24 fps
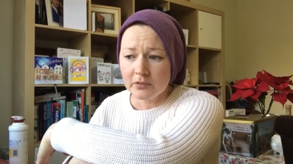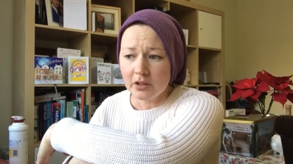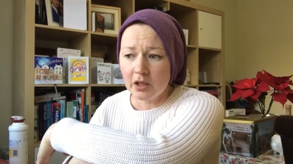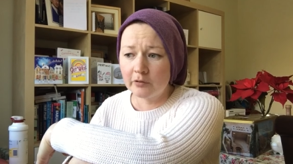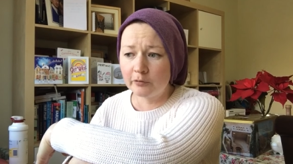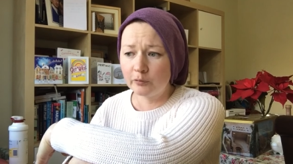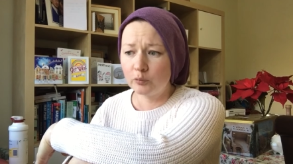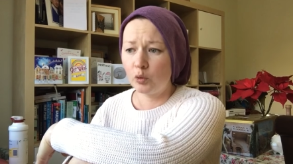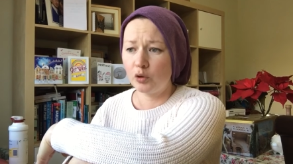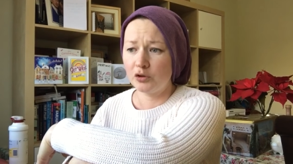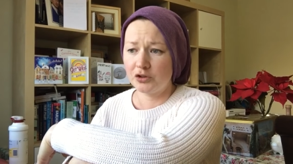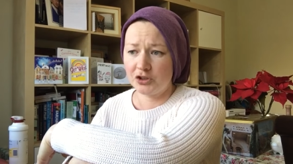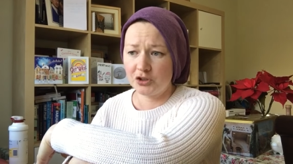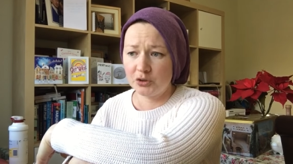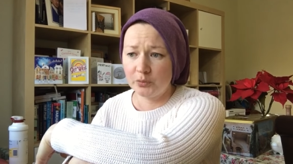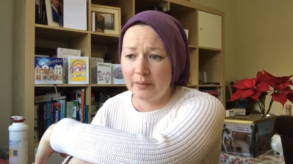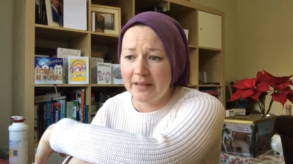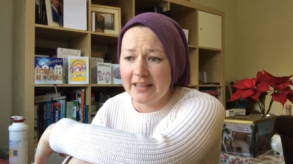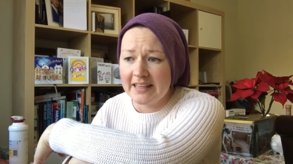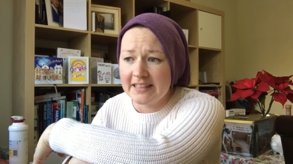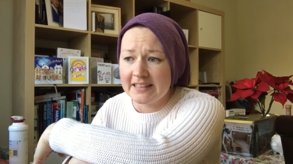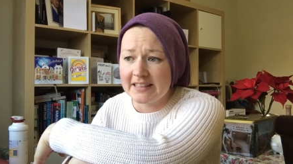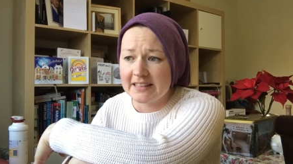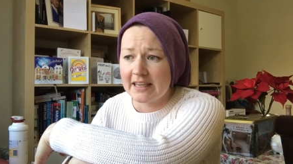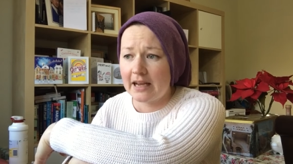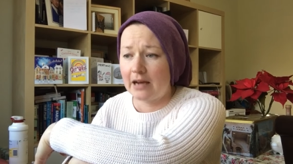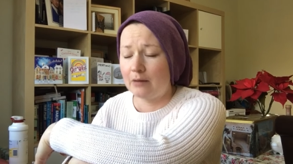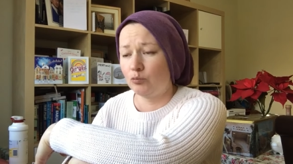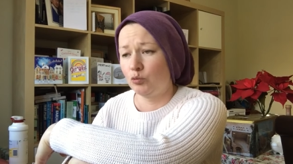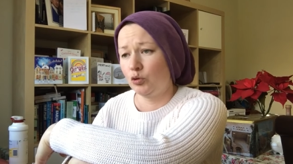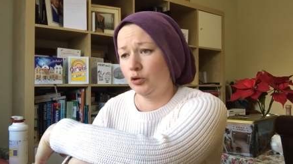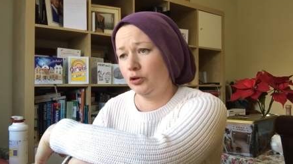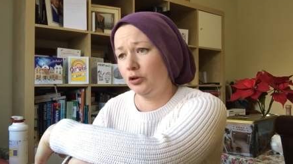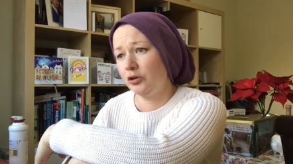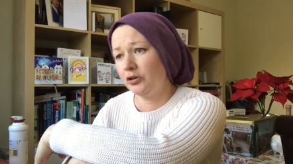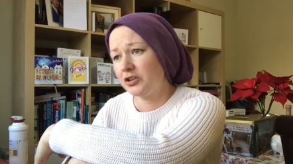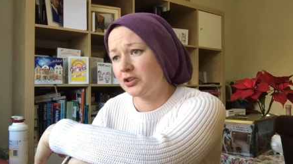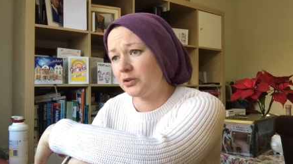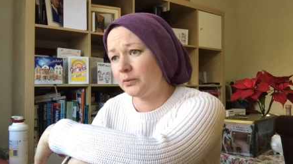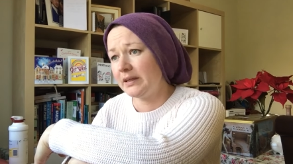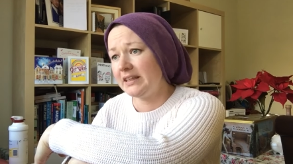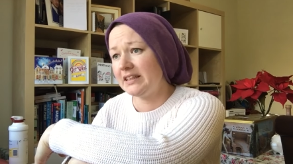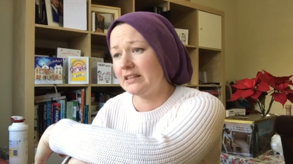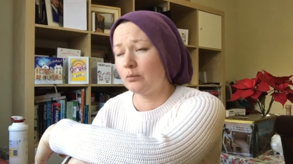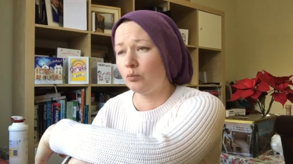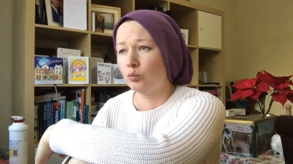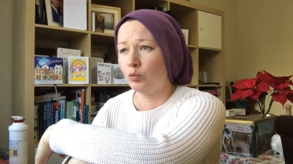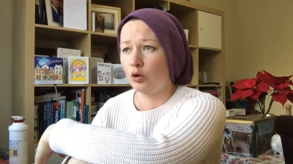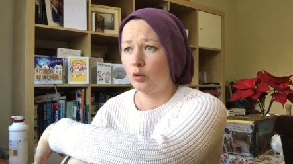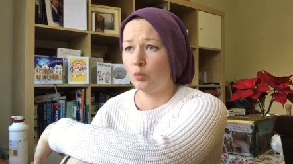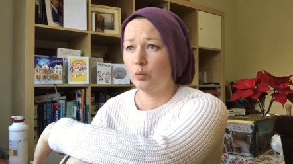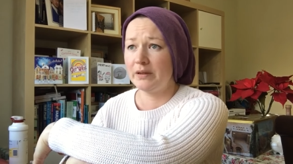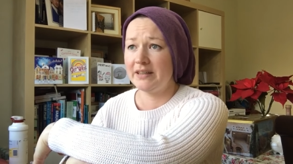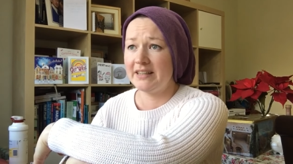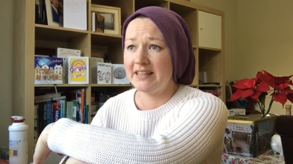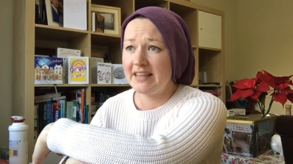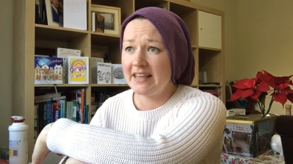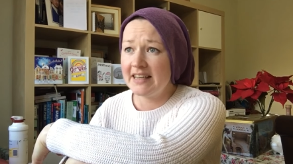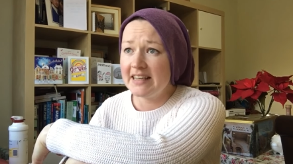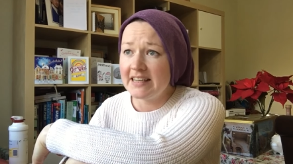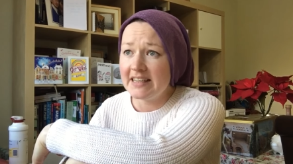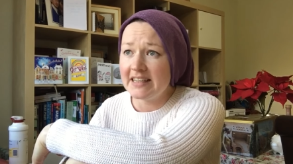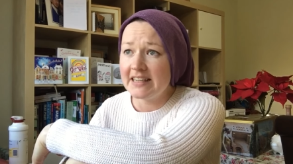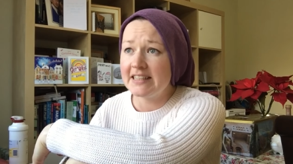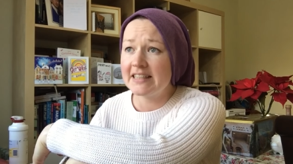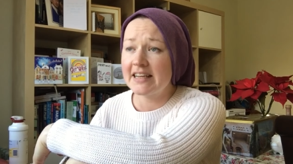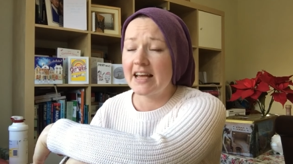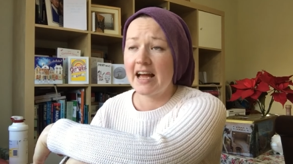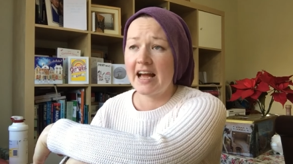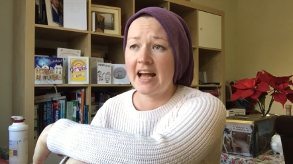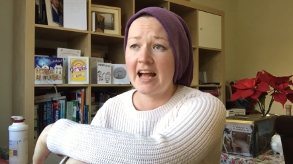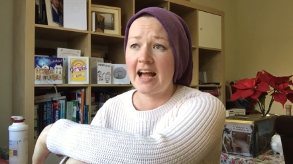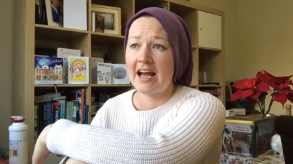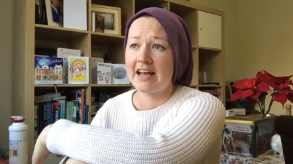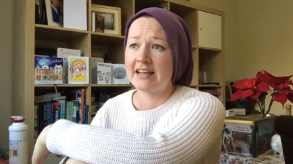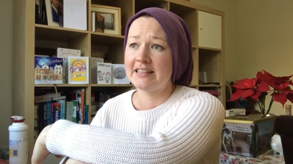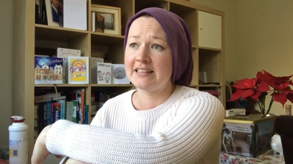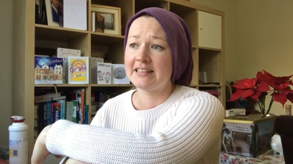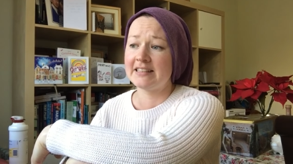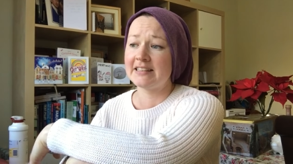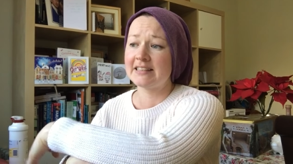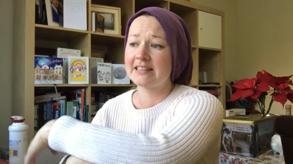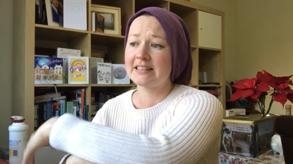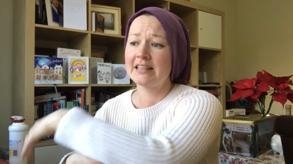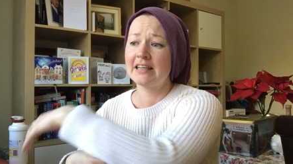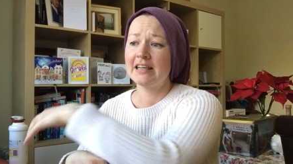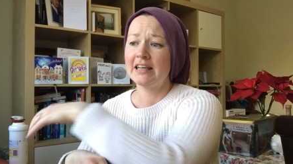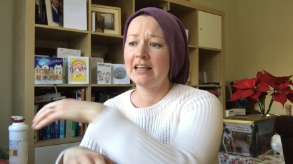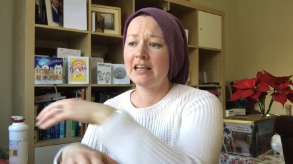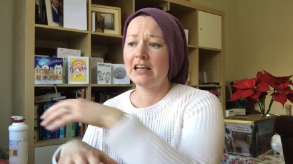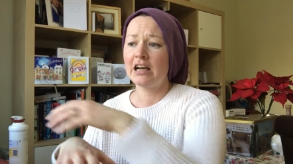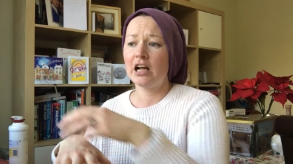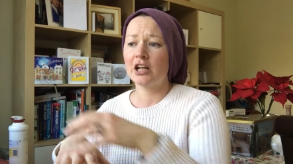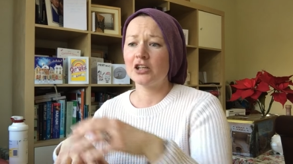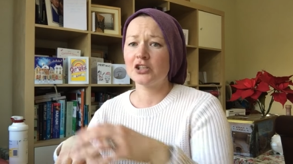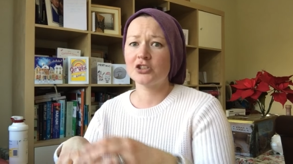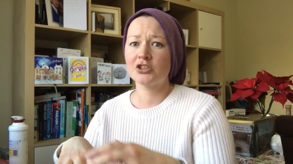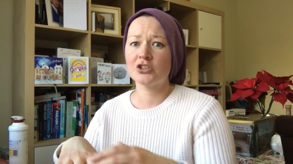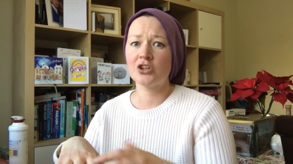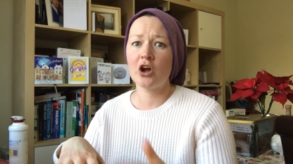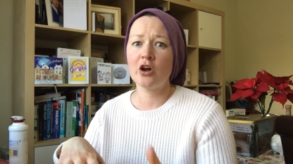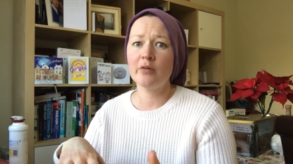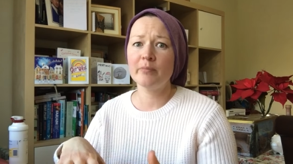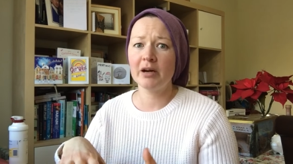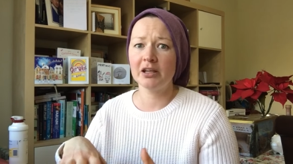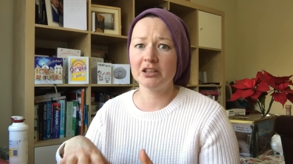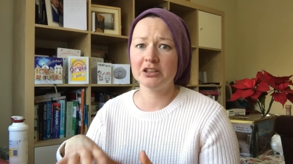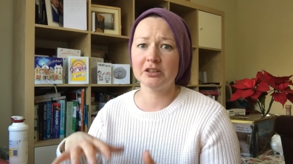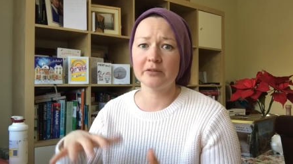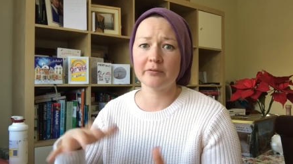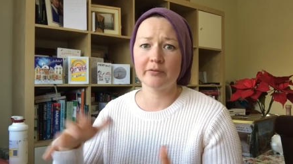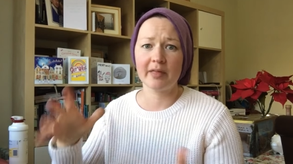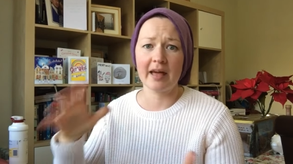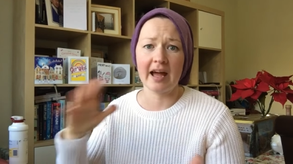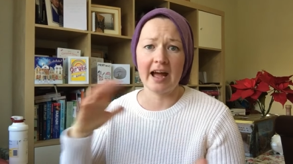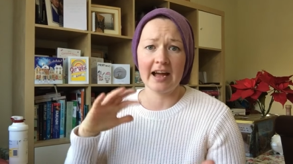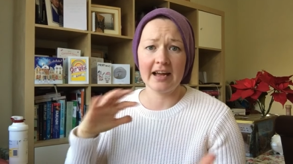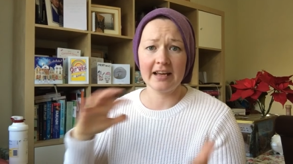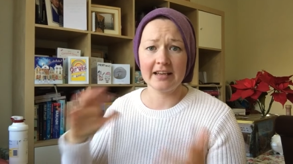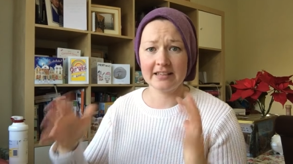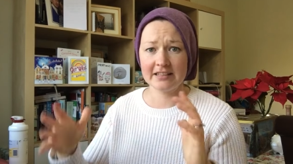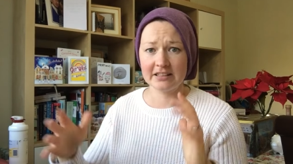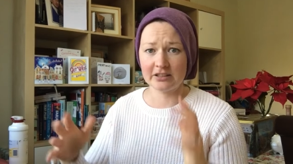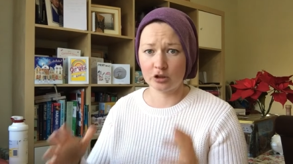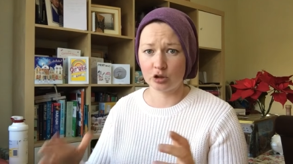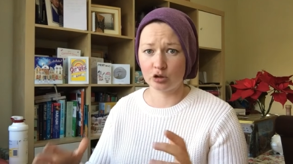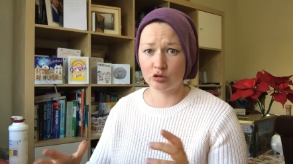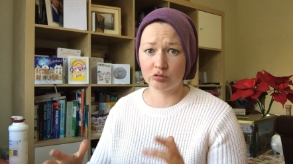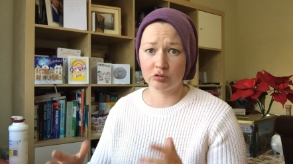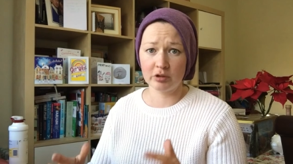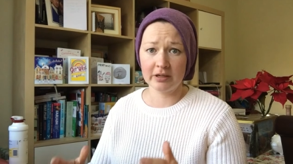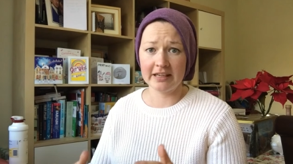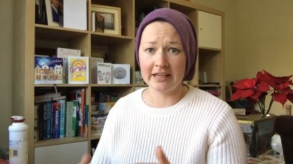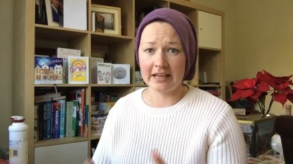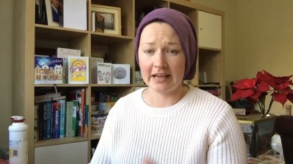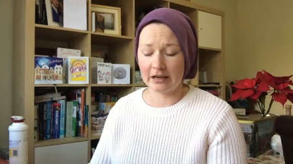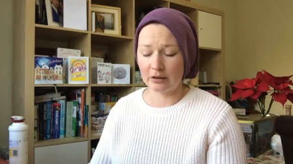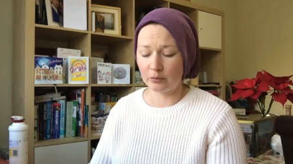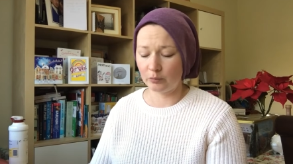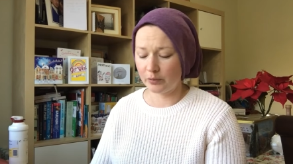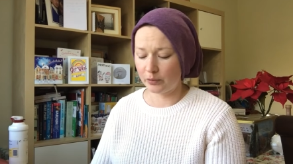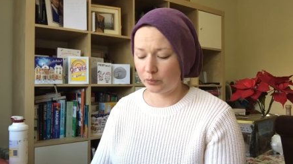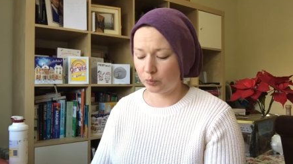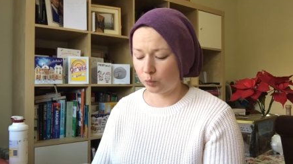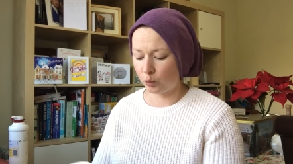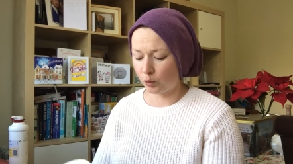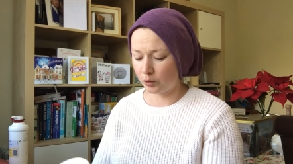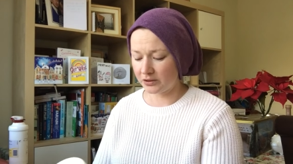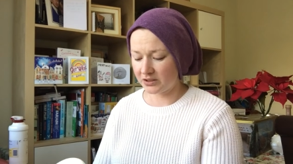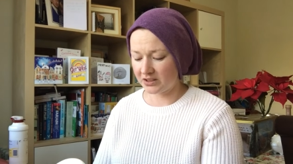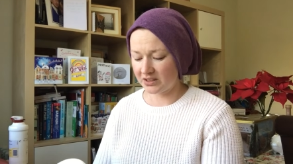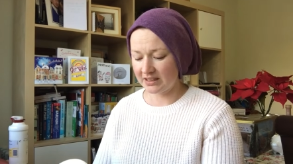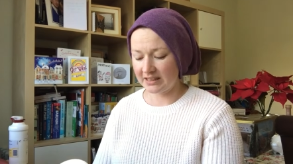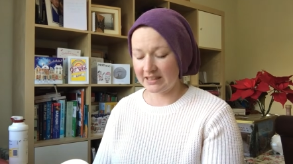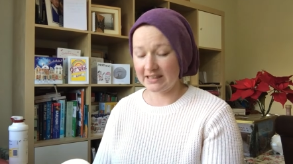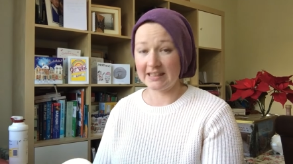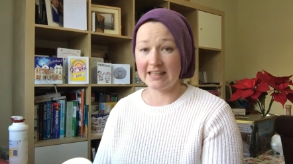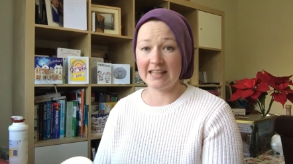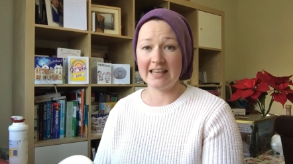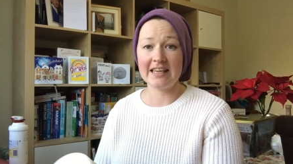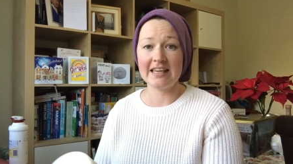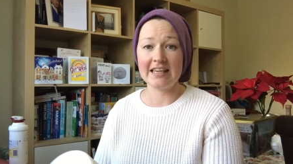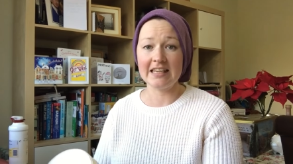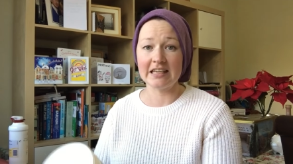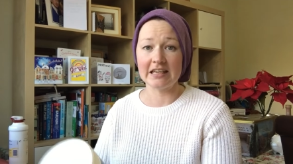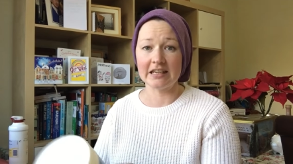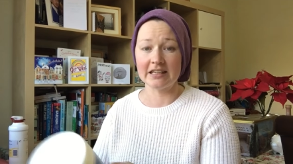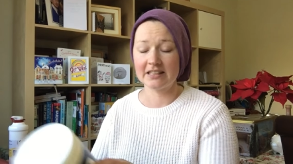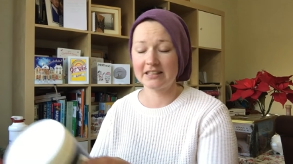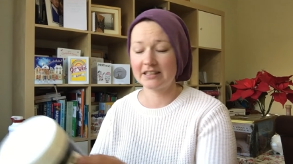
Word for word: of what to eat and what not to eat and what we need and so much of that is agreeing with what's in here.